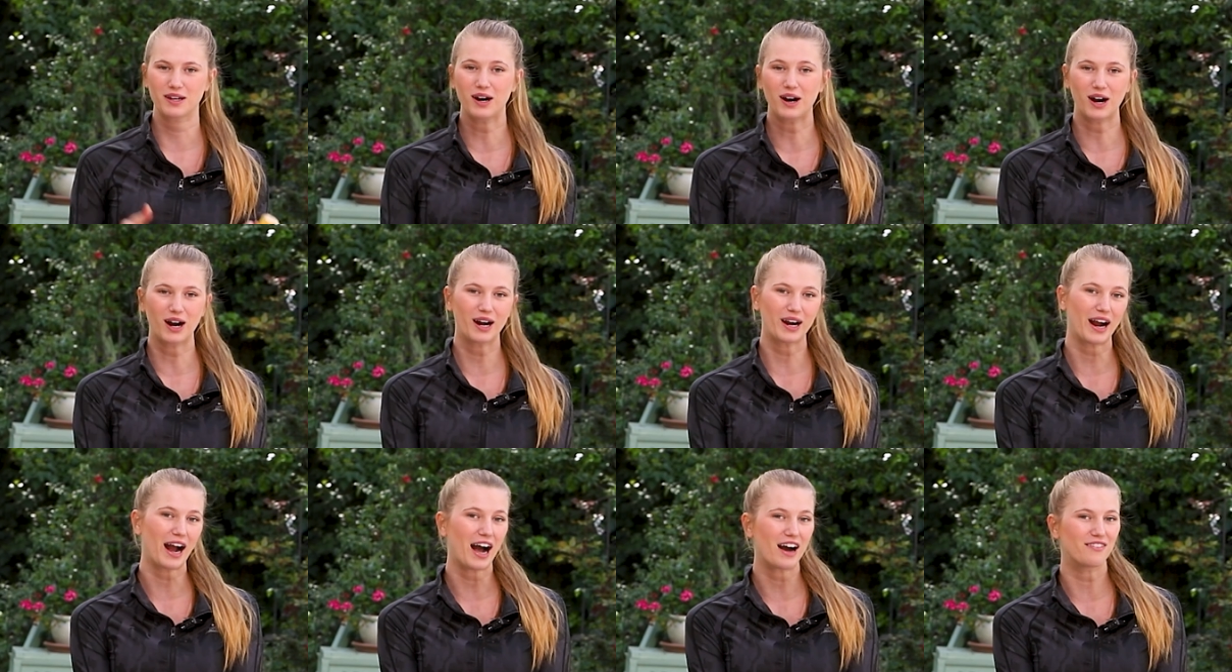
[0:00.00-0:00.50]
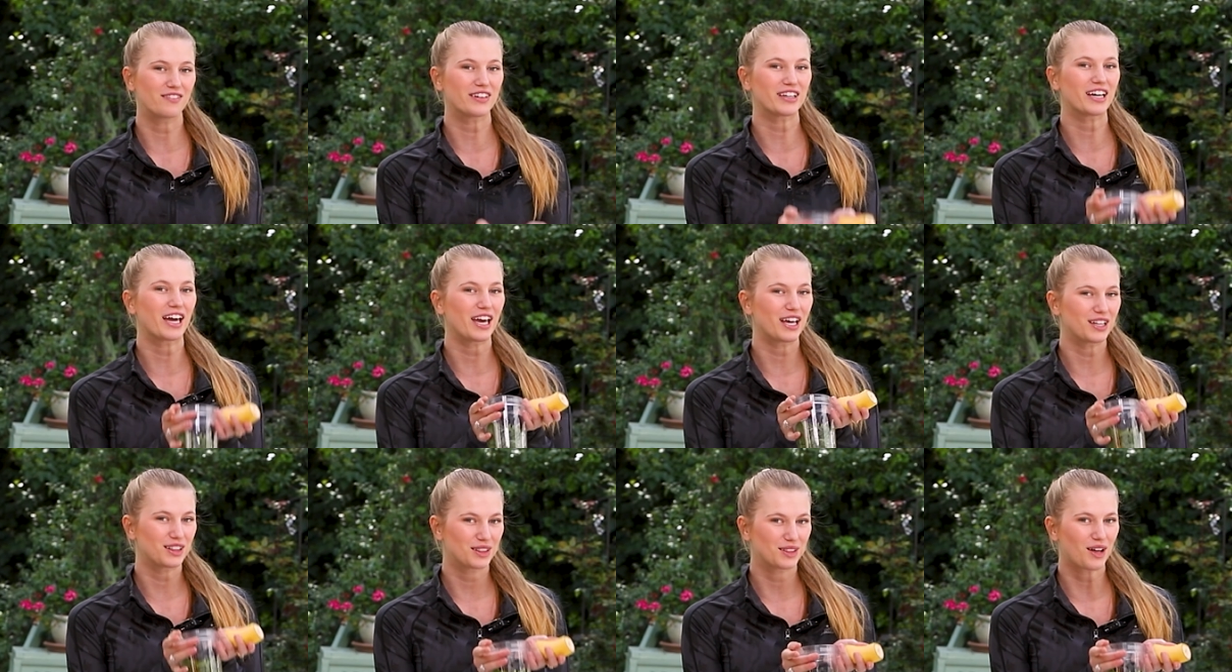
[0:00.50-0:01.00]
we are having
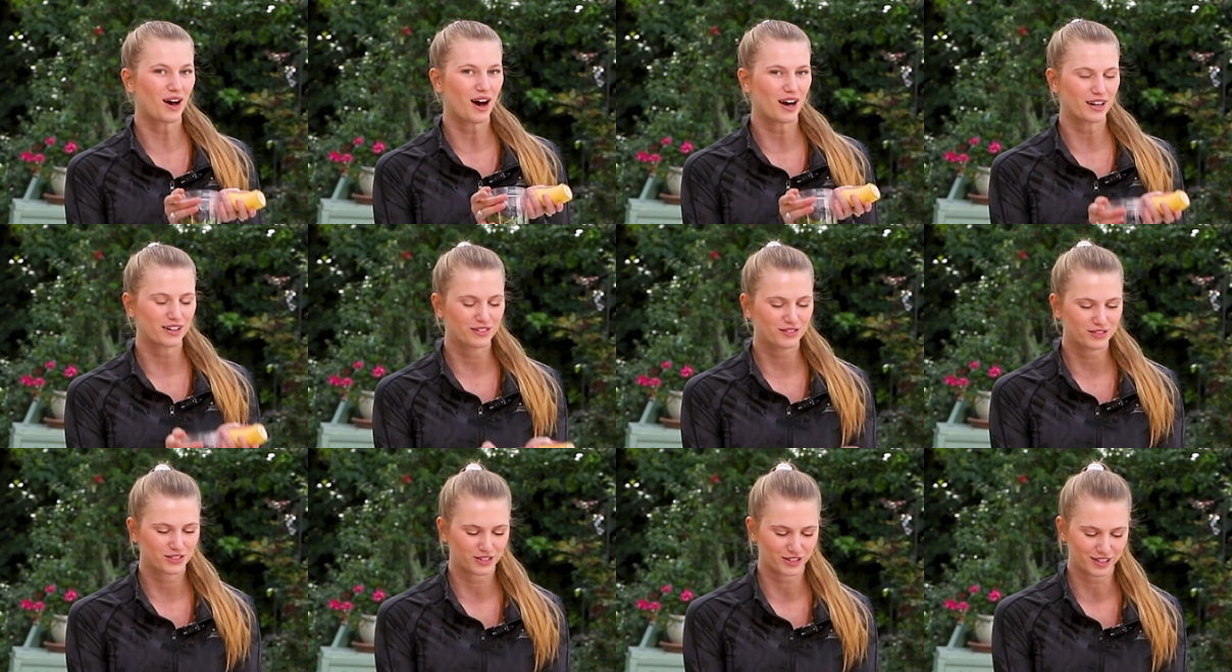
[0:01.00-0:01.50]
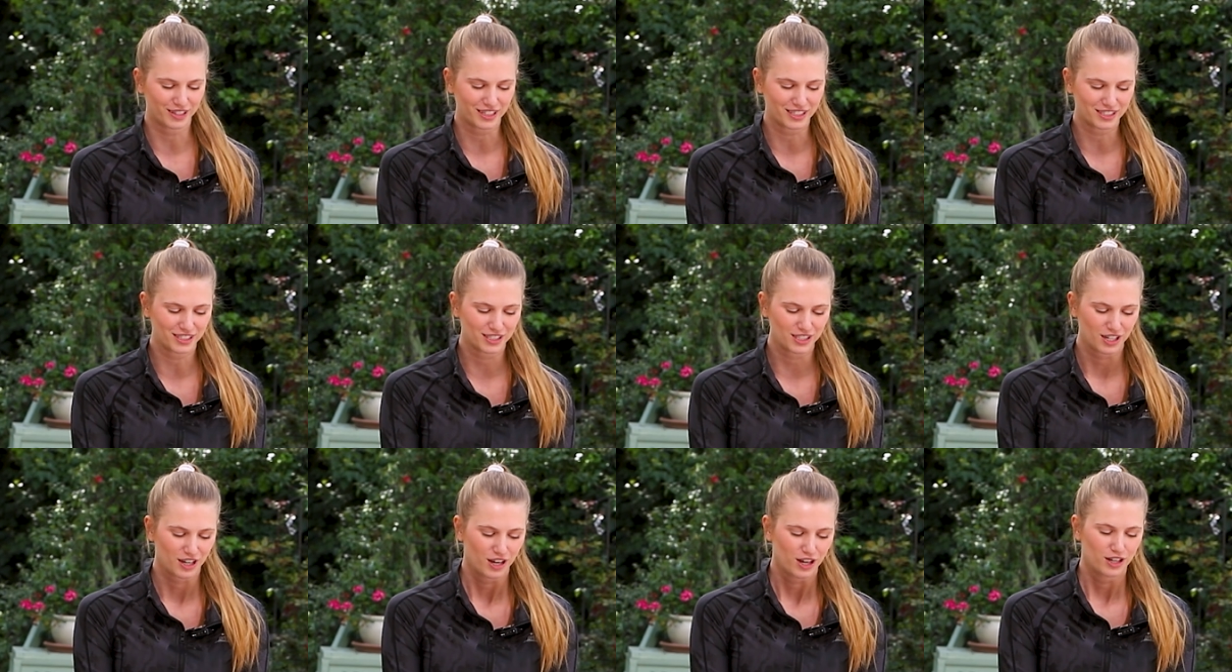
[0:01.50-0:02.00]
a lot of
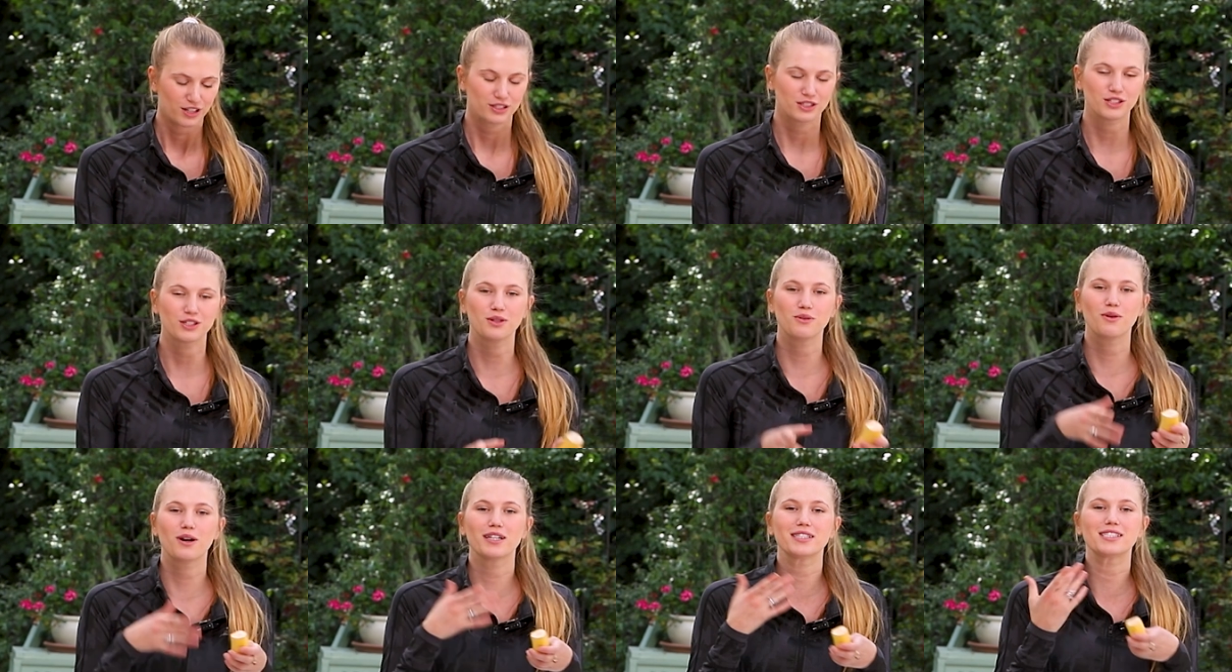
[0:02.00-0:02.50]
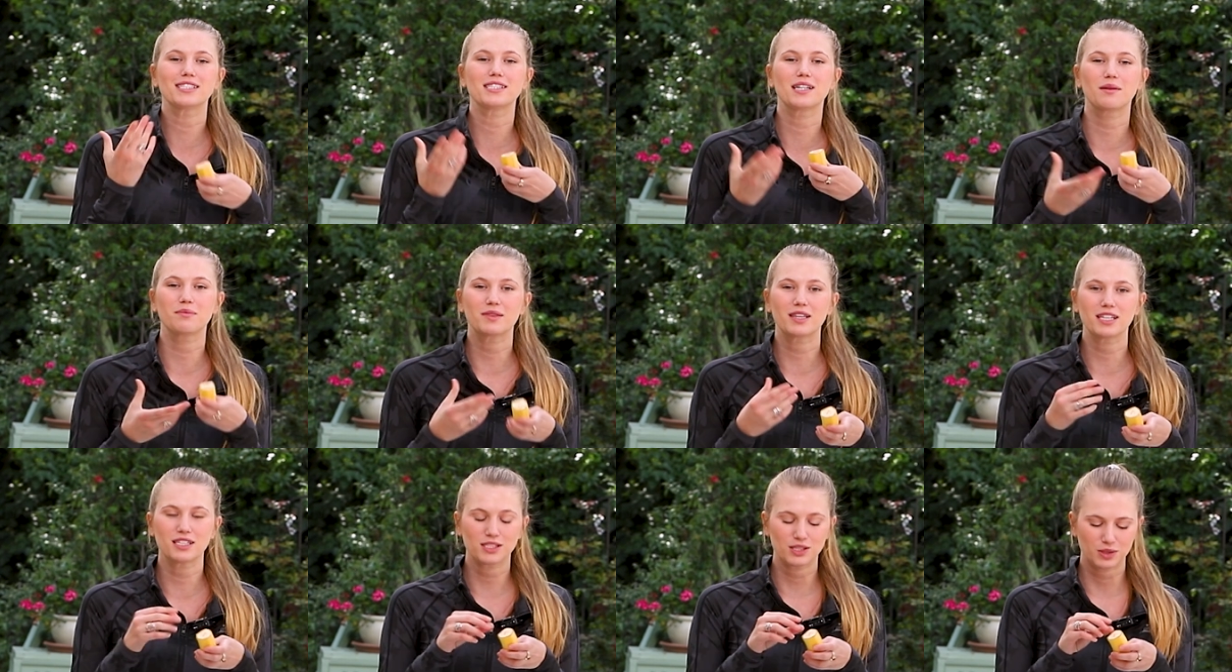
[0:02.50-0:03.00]
greens, so you want
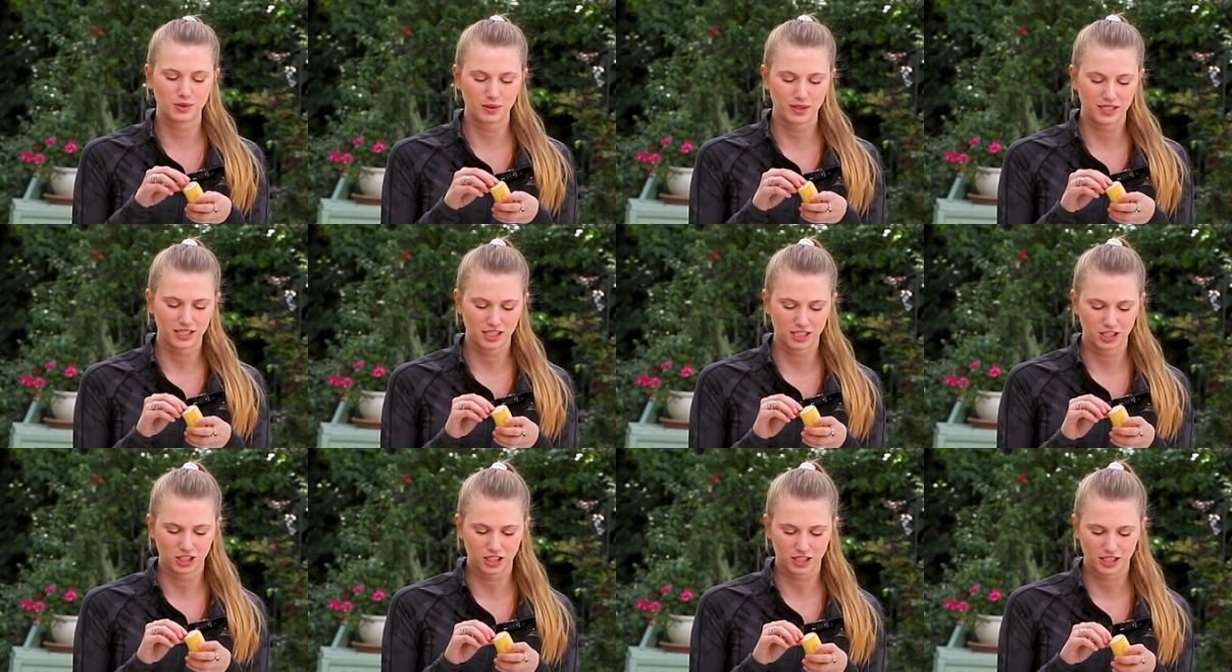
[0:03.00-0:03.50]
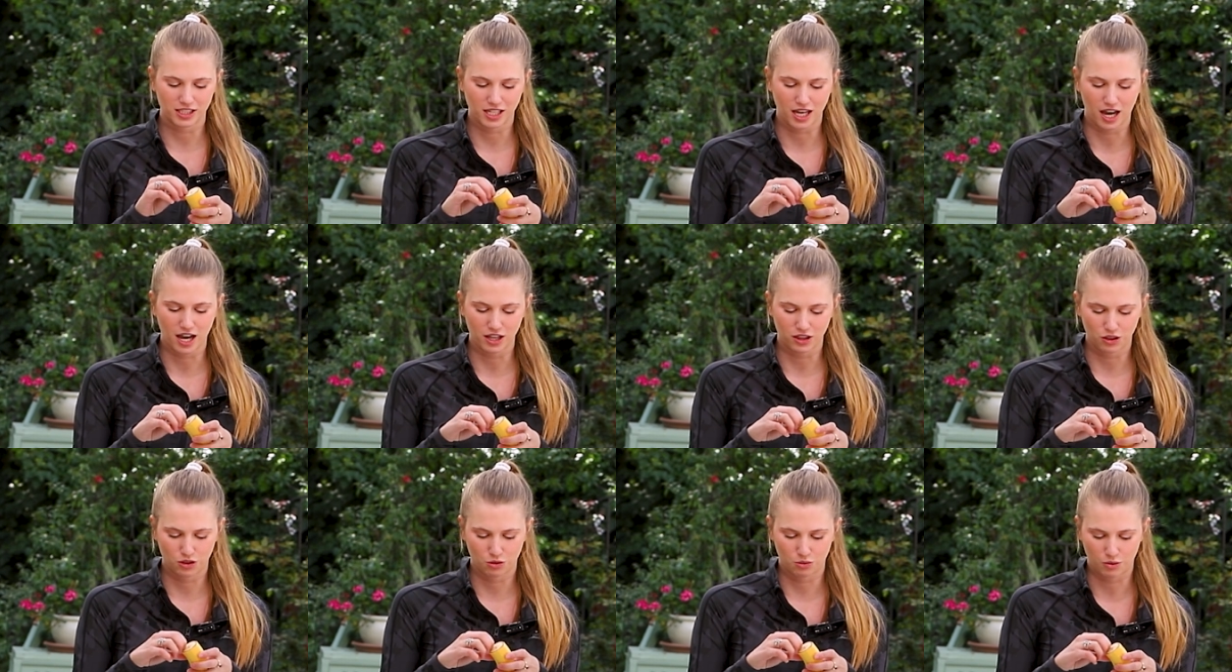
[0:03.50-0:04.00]
something sweet to just
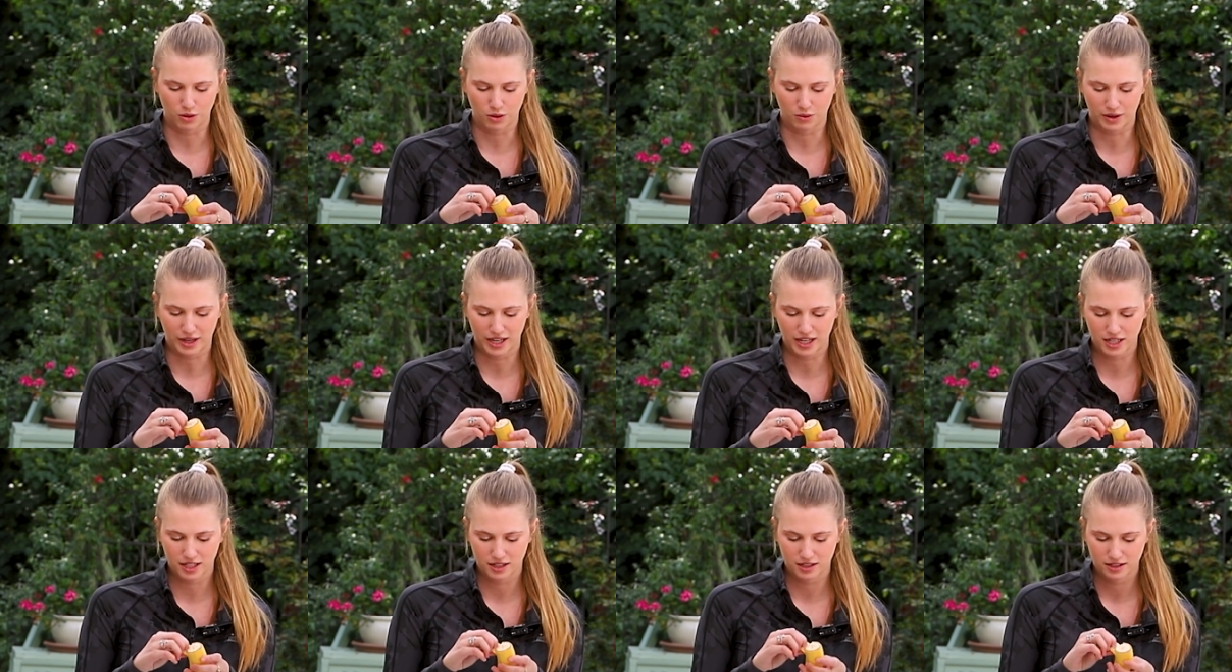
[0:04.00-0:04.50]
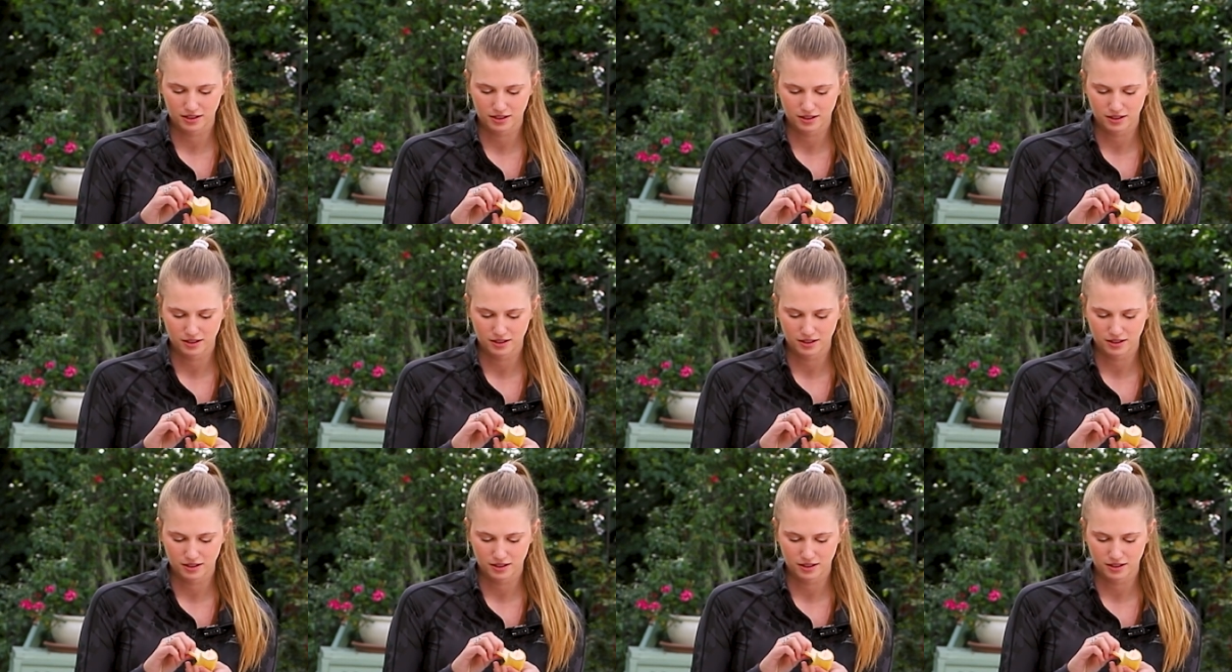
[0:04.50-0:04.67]
cut through it.